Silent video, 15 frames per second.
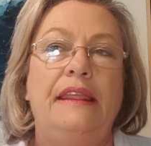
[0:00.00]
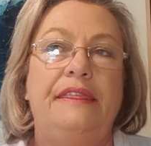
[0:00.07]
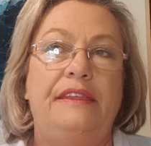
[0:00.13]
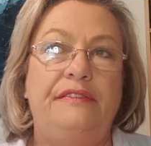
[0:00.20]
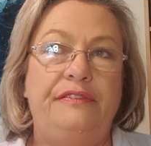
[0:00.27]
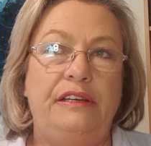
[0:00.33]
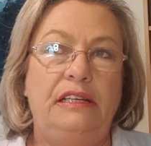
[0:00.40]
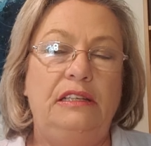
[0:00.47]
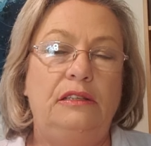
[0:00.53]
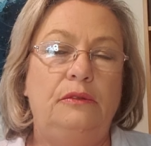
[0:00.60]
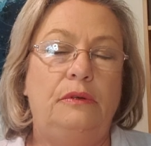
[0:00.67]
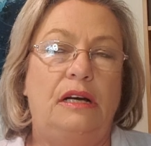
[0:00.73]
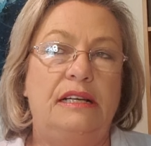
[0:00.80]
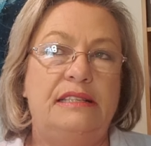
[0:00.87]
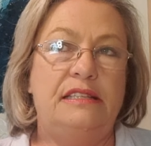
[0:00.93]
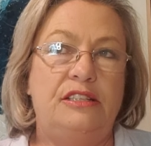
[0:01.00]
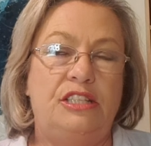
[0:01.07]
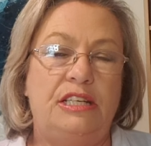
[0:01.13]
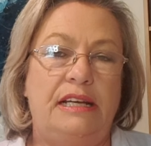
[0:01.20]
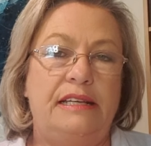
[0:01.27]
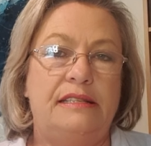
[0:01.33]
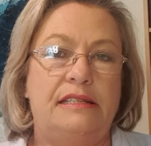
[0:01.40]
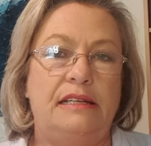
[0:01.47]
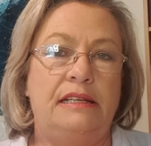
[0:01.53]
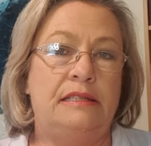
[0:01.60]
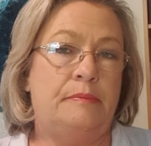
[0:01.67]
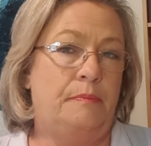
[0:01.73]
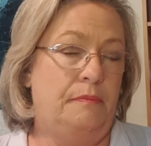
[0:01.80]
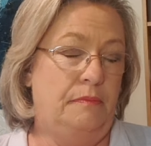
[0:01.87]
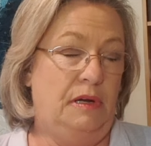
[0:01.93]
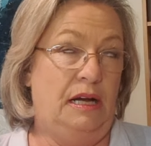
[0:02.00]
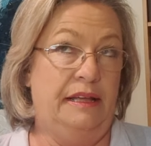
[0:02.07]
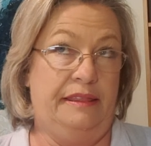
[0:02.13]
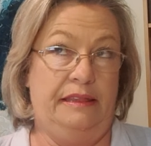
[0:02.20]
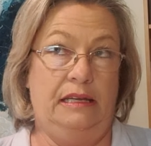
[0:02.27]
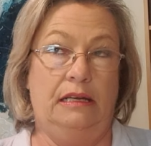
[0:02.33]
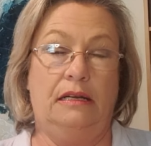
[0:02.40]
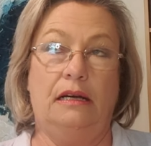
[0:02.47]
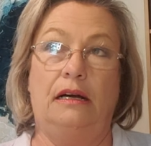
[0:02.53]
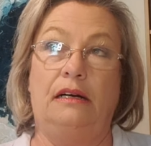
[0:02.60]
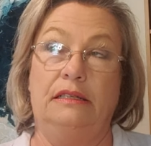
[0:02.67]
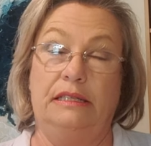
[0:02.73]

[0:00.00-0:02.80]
The venue I suggest is, I think